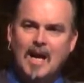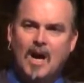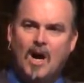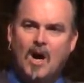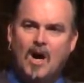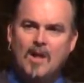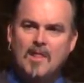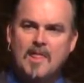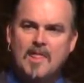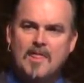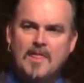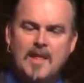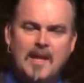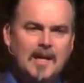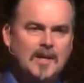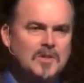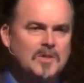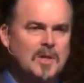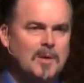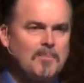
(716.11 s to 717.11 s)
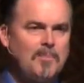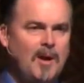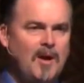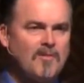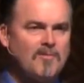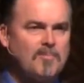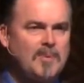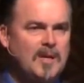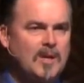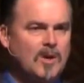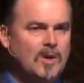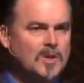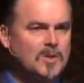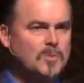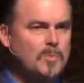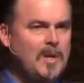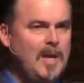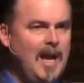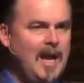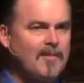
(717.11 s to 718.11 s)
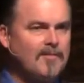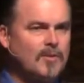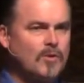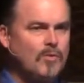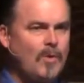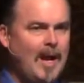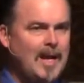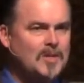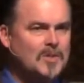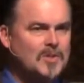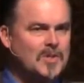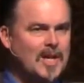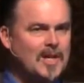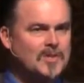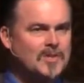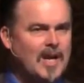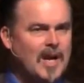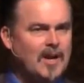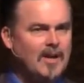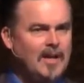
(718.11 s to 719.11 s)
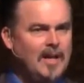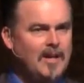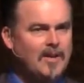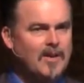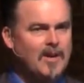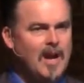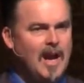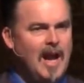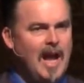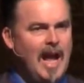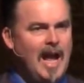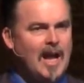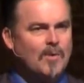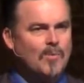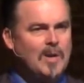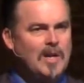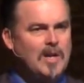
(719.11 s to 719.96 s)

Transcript: on things above because we have Christ as our leader and we